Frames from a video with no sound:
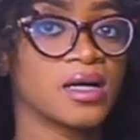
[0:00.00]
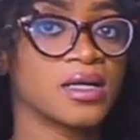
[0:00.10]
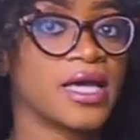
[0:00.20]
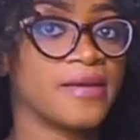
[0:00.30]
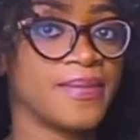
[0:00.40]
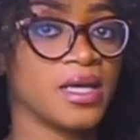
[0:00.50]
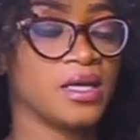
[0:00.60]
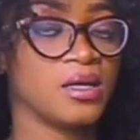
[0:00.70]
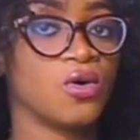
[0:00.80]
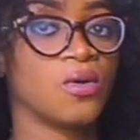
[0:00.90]

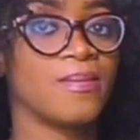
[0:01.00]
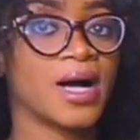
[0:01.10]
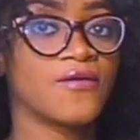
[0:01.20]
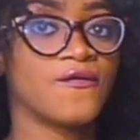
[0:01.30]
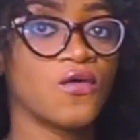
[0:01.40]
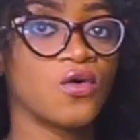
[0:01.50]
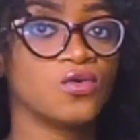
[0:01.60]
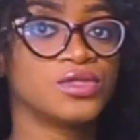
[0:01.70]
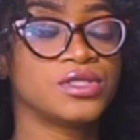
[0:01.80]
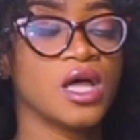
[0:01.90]
gaping or back
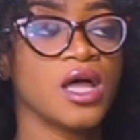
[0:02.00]
folds,